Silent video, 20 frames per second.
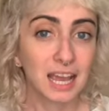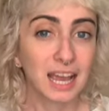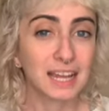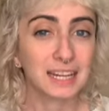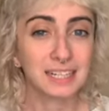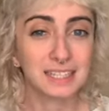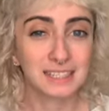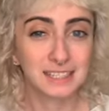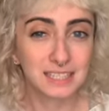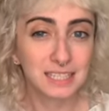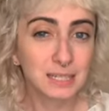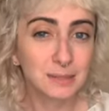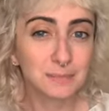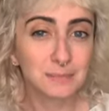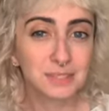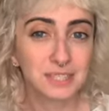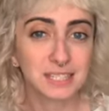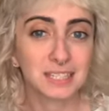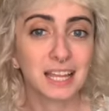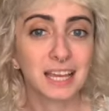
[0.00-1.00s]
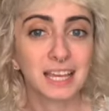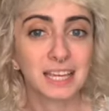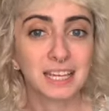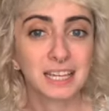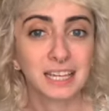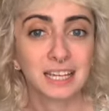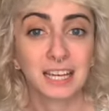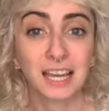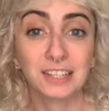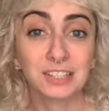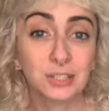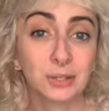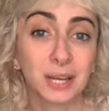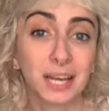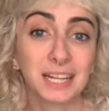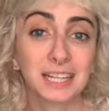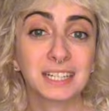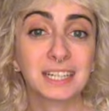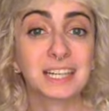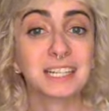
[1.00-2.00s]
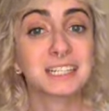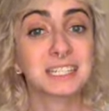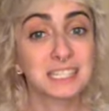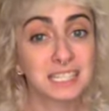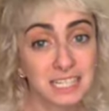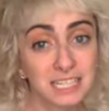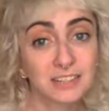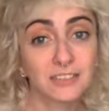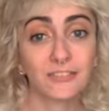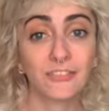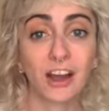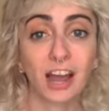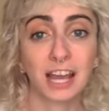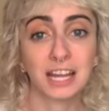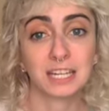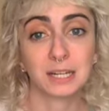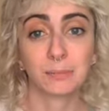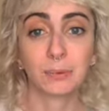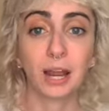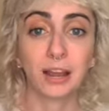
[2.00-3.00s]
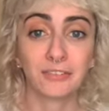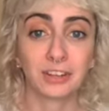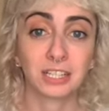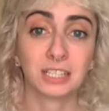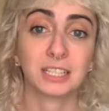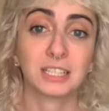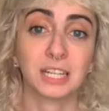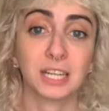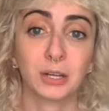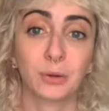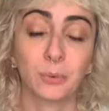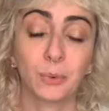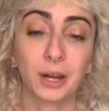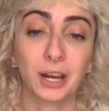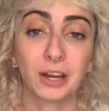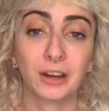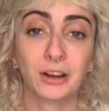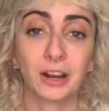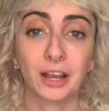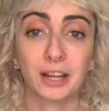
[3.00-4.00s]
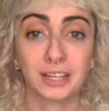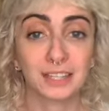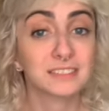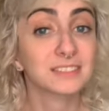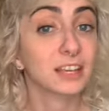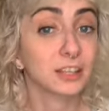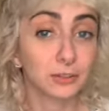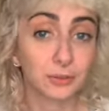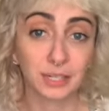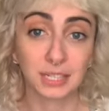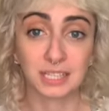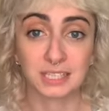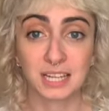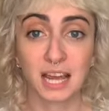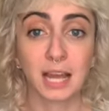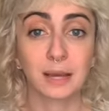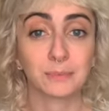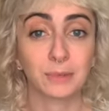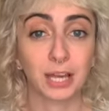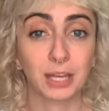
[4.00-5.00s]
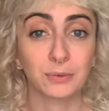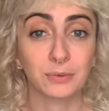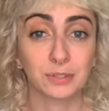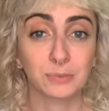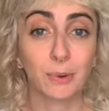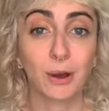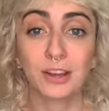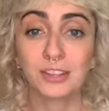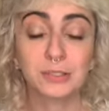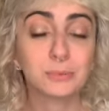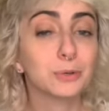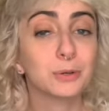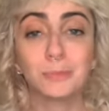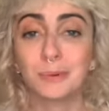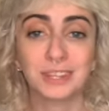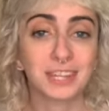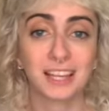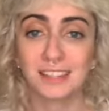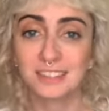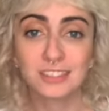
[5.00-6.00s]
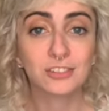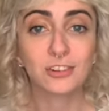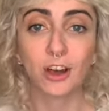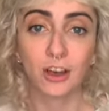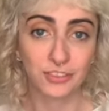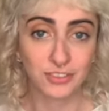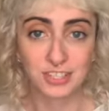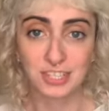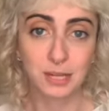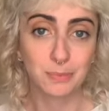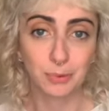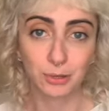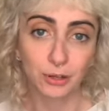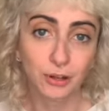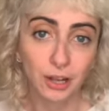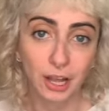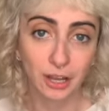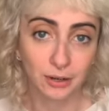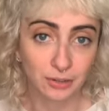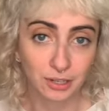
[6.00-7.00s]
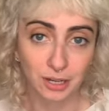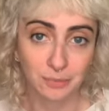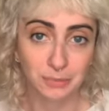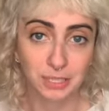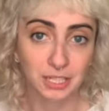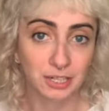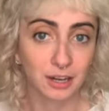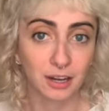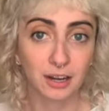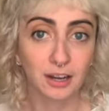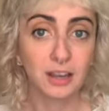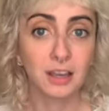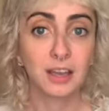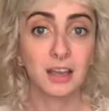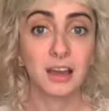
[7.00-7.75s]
And it seems like Radio-Canada did find a private clinic where an accelerated timeline was possible, but that's not the typical outcome here.